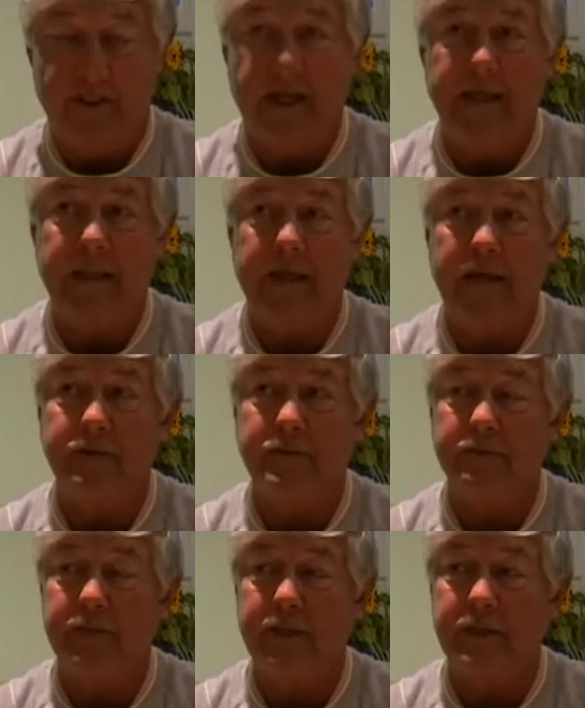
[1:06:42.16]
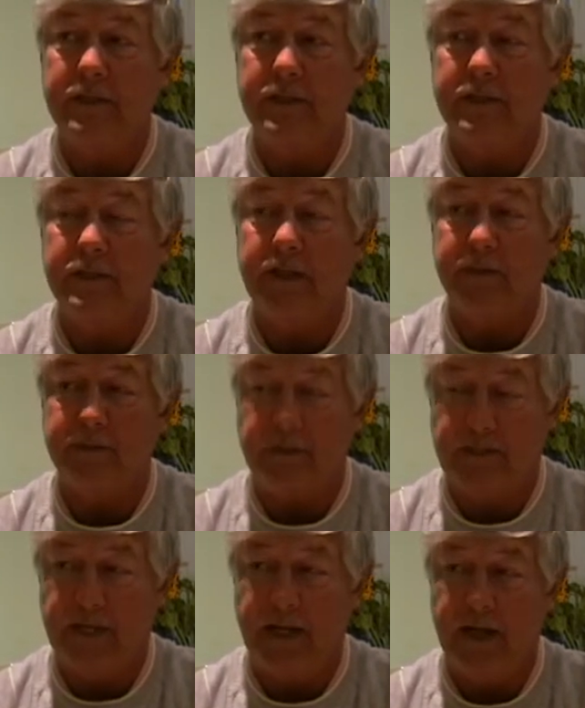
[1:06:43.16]
The 10,000 metres, that was the
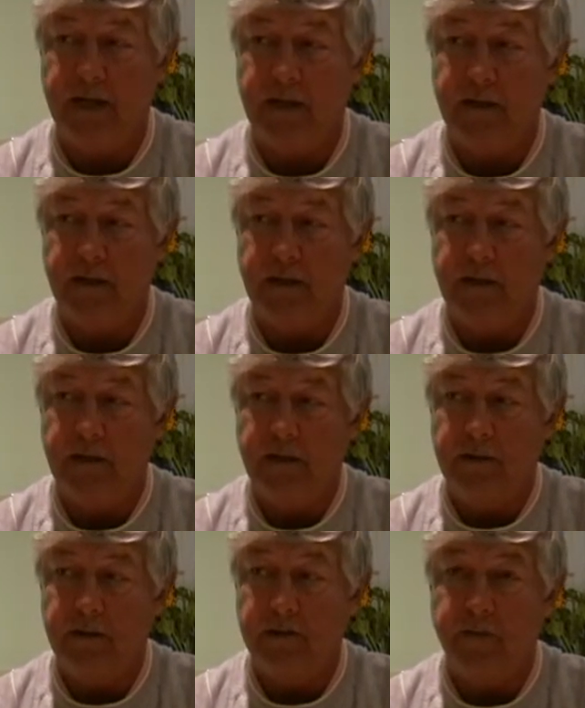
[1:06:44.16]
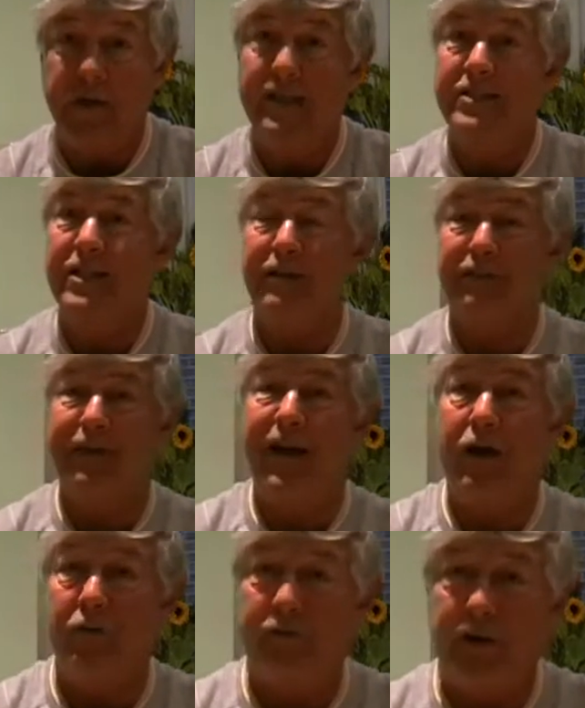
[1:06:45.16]
10. The 20, I fell
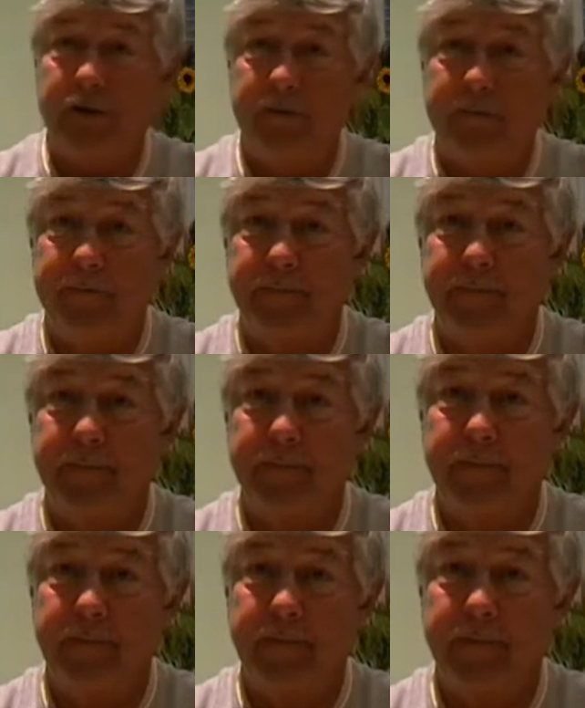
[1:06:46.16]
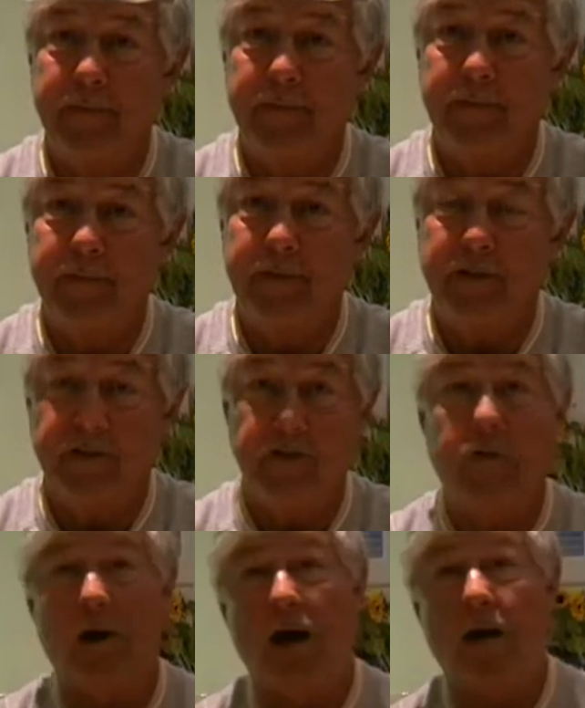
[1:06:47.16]
over. I
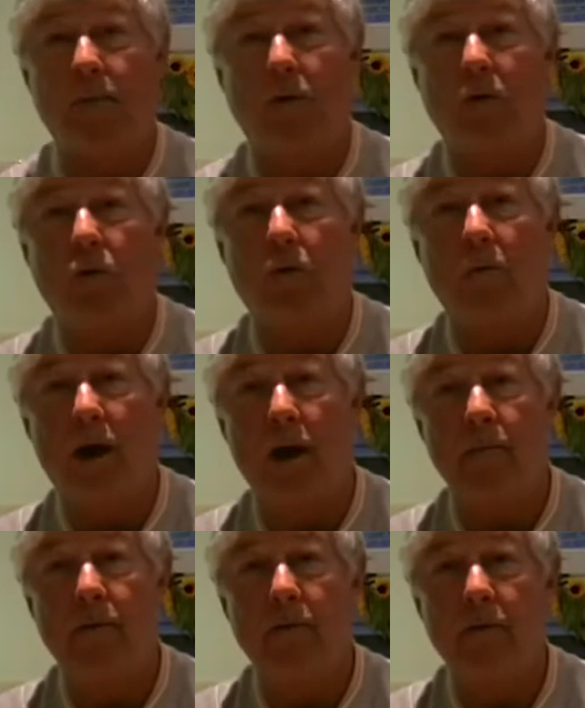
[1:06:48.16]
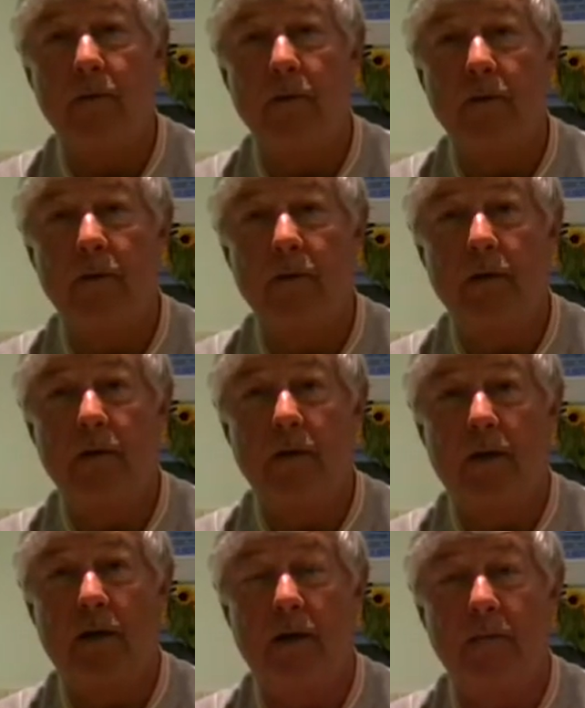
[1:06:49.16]
still got up and caught them up.
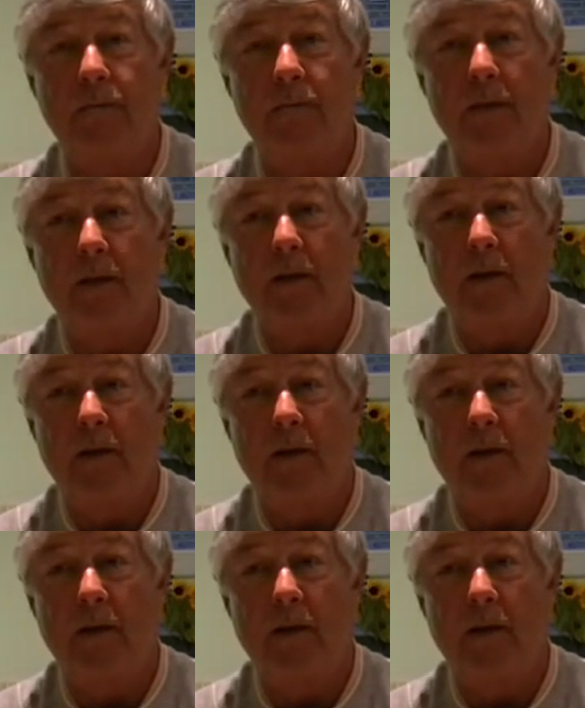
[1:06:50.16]
And